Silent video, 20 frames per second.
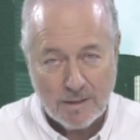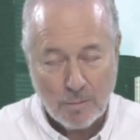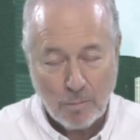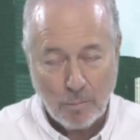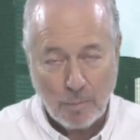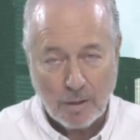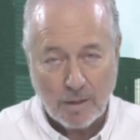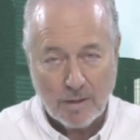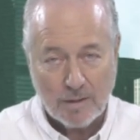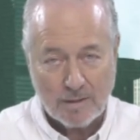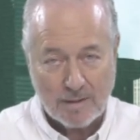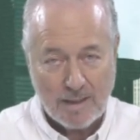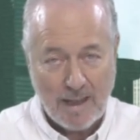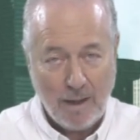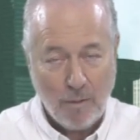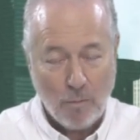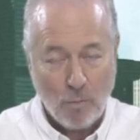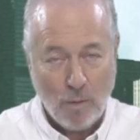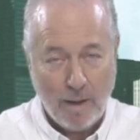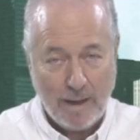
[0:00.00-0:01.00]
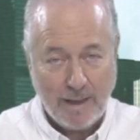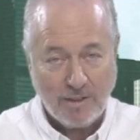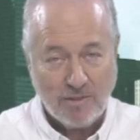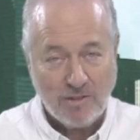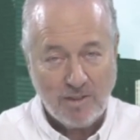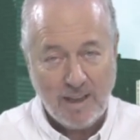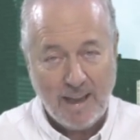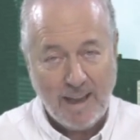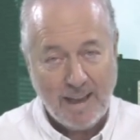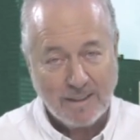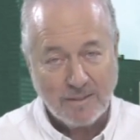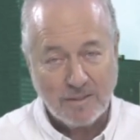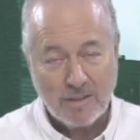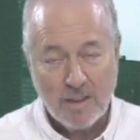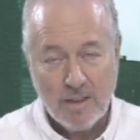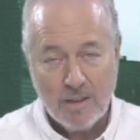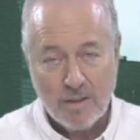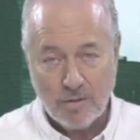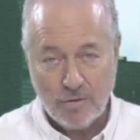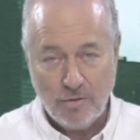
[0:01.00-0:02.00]
because that way she has
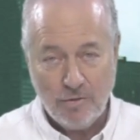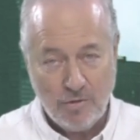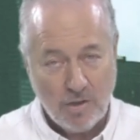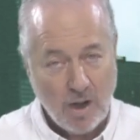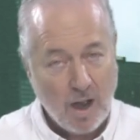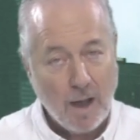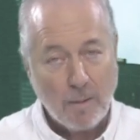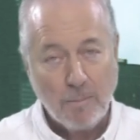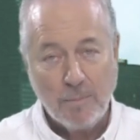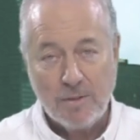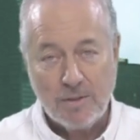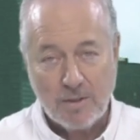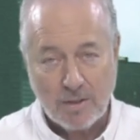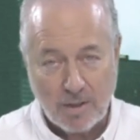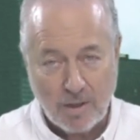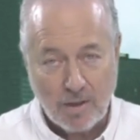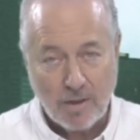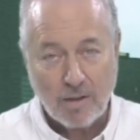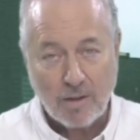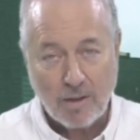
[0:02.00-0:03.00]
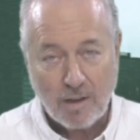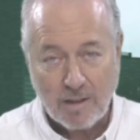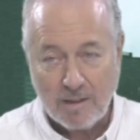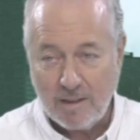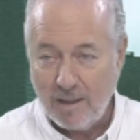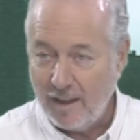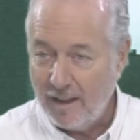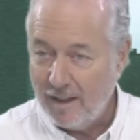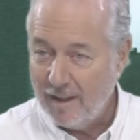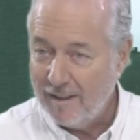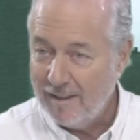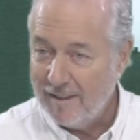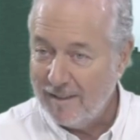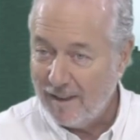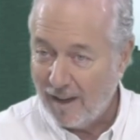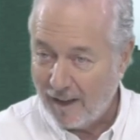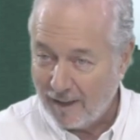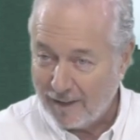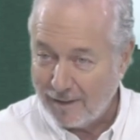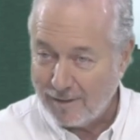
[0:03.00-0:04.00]
job security.
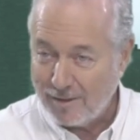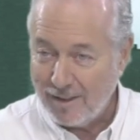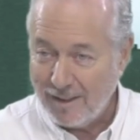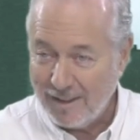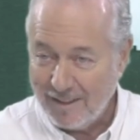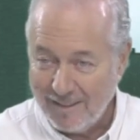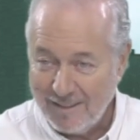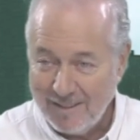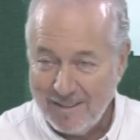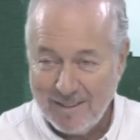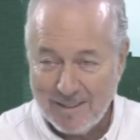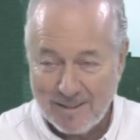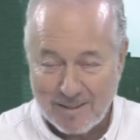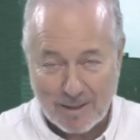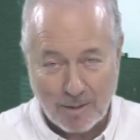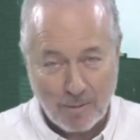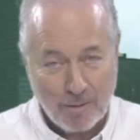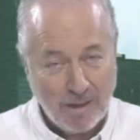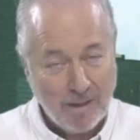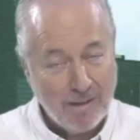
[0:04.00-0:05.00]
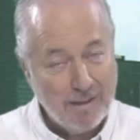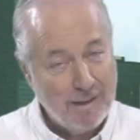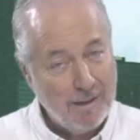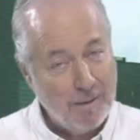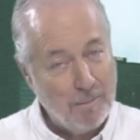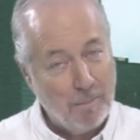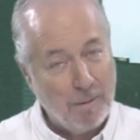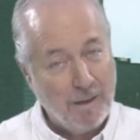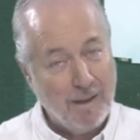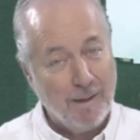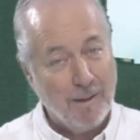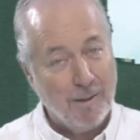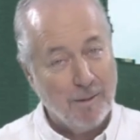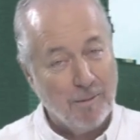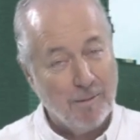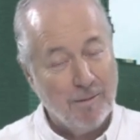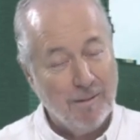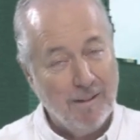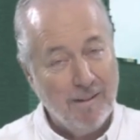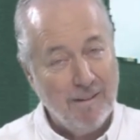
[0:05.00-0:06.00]
¿A que sí? Seguridad en el
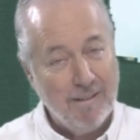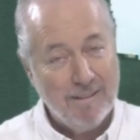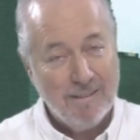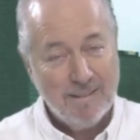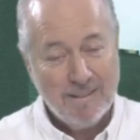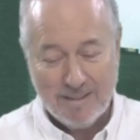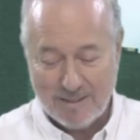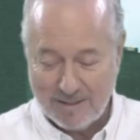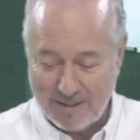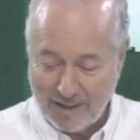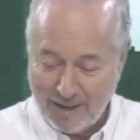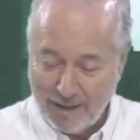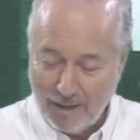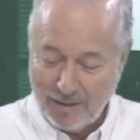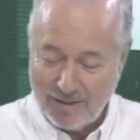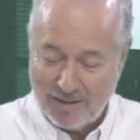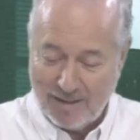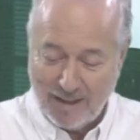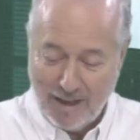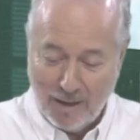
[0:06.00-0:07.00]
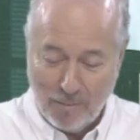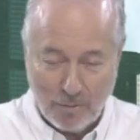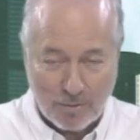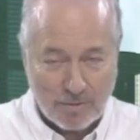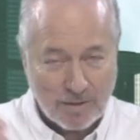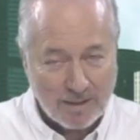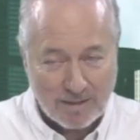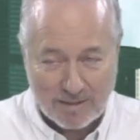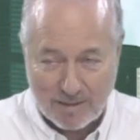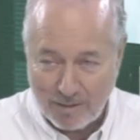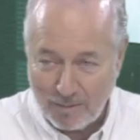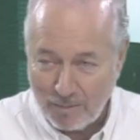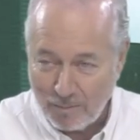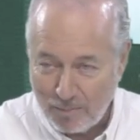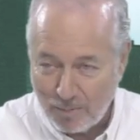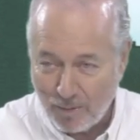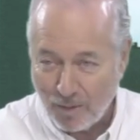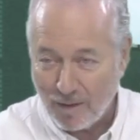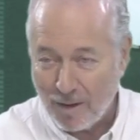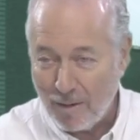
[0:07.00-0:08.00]
empleo. Sigamos hasta el
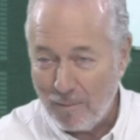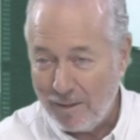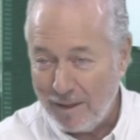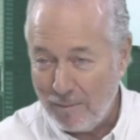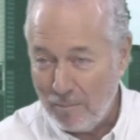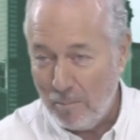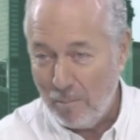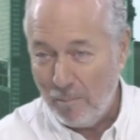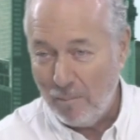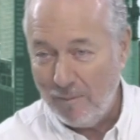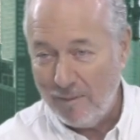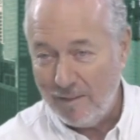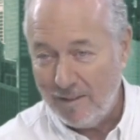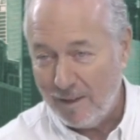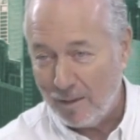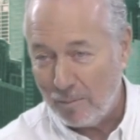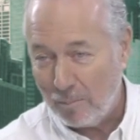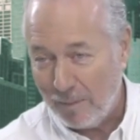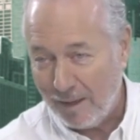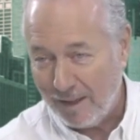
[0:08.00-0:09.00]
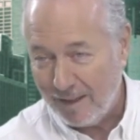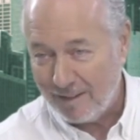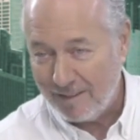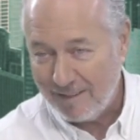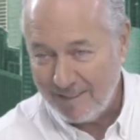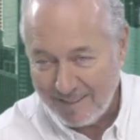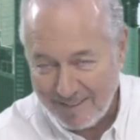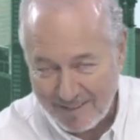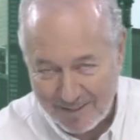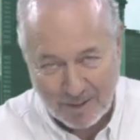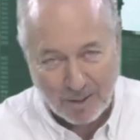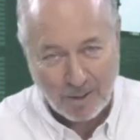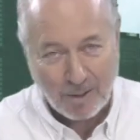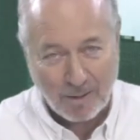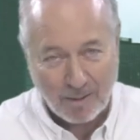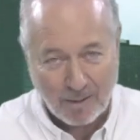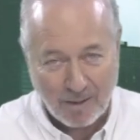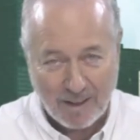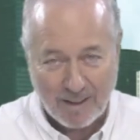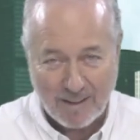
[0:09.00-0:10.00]
programa 10,000.
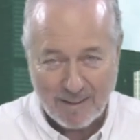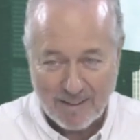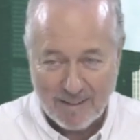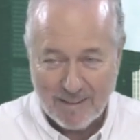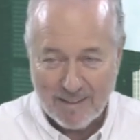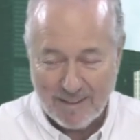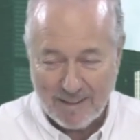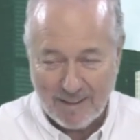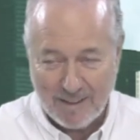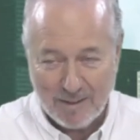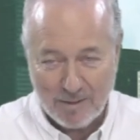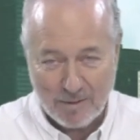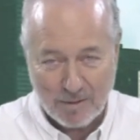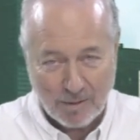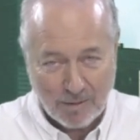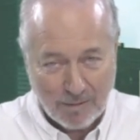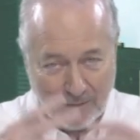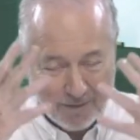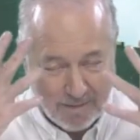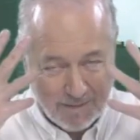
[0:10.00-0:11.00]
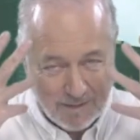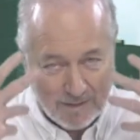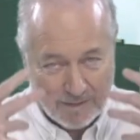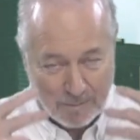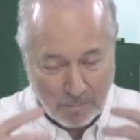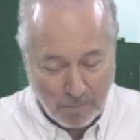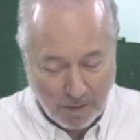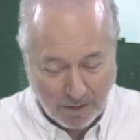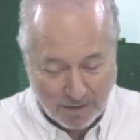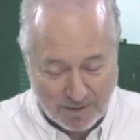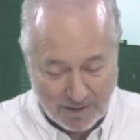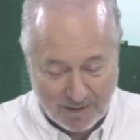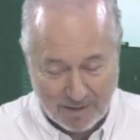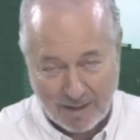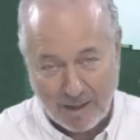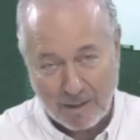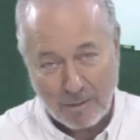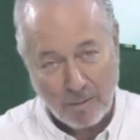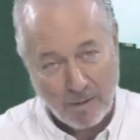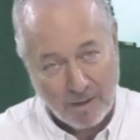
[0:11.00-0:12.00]
All right. Y yo,
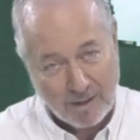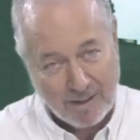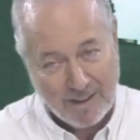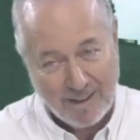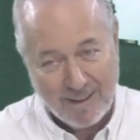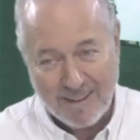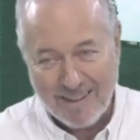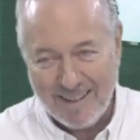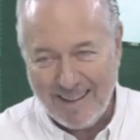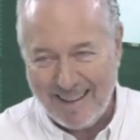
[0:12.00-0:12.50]
marchitado aquí.